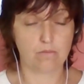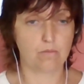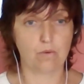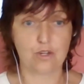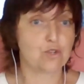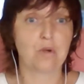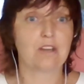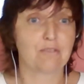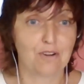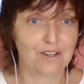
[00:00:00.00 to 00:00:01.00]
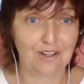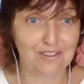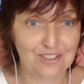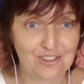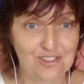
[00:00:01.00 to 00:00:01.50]
what to wait for,
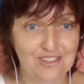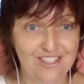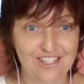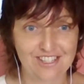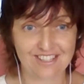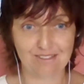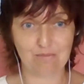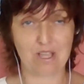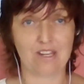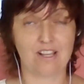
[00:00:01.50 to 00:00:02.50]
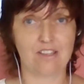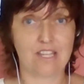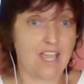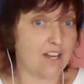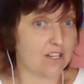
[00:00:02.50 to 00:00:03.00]
and
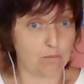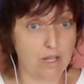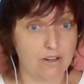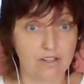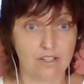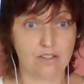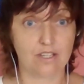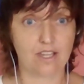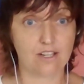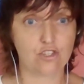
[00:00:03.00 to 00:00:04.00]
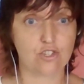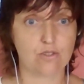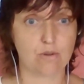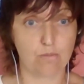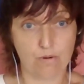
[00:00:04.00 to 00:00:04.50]
the cat got better, the cat
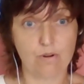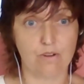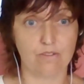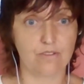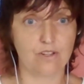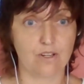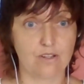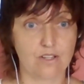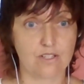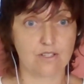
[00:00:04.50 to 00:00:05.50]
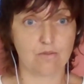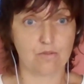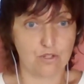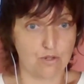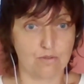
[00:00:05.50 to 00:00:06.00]
just improved, because there
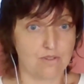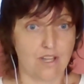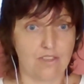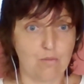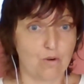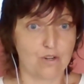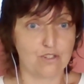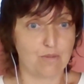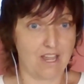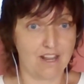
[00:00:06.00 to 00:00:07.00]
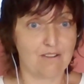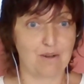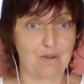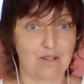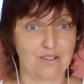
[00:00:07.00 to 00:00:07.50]
was nothing more to be
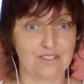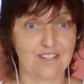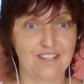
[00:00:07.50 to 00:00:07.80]
angry about.